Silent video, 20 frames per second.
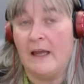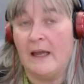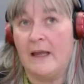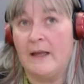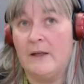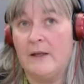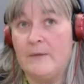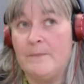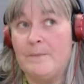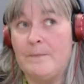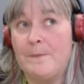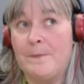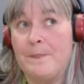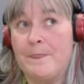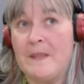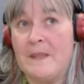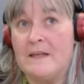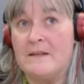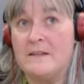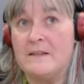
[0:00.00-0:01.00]
Um,
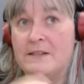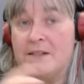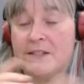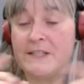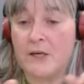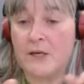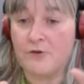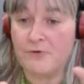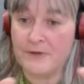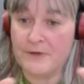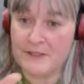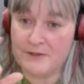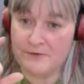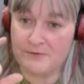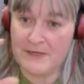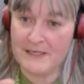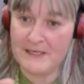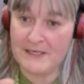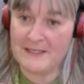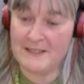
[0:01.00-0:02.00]
synchronous
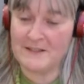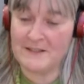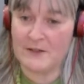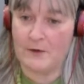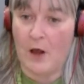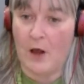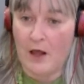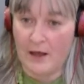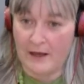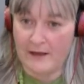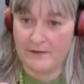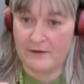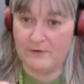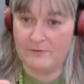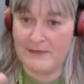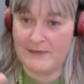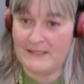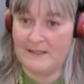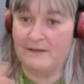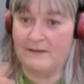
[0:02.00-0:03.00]
reading, so either
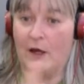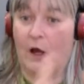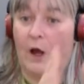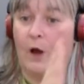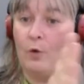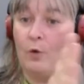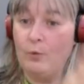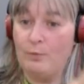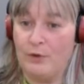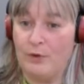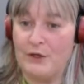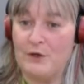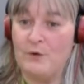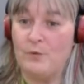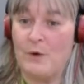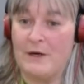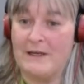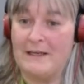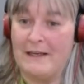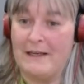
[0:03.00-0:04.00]
reading the whole book in
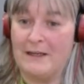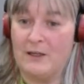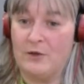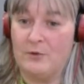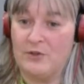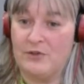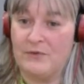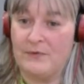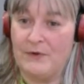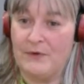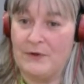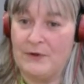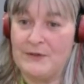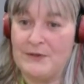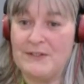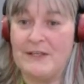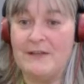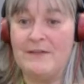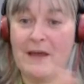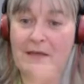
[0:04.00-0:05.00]
one language
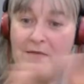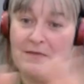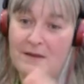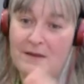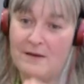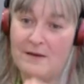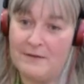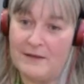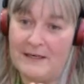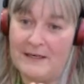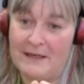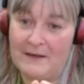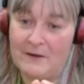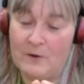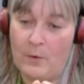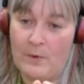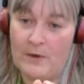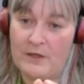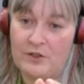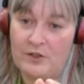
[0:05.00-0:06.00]
first and then the other
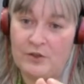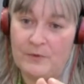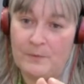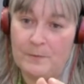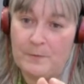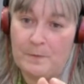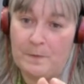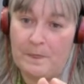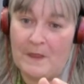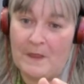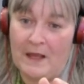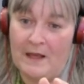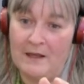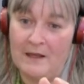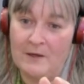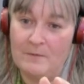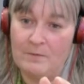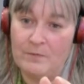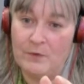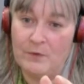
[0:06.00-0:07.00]
language,
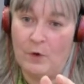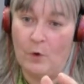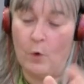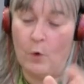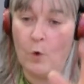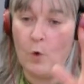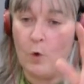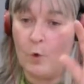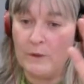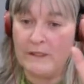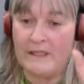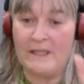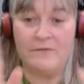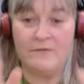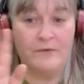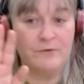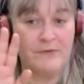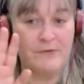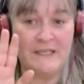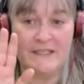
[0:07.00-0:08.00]
um, or
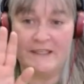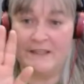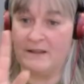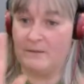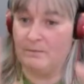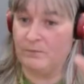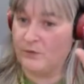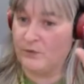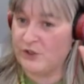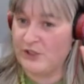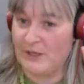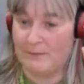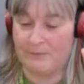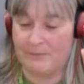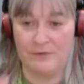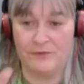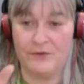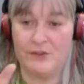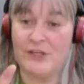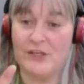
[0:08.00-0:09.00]
even reading it chapter
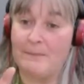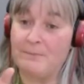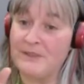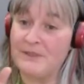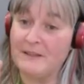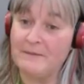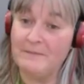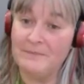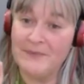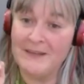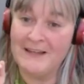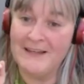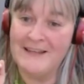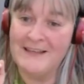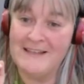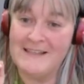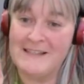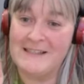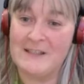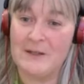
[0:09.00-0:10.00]
for chapter,
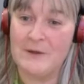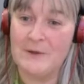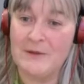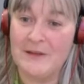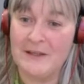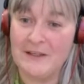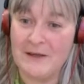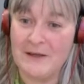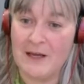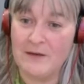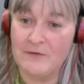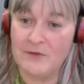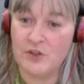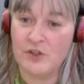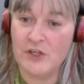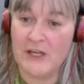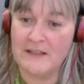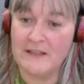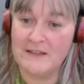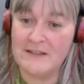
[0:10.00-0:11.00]
so that you have a
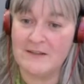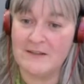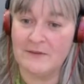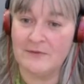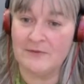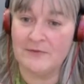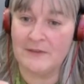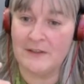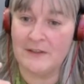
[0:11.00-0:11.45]
chance of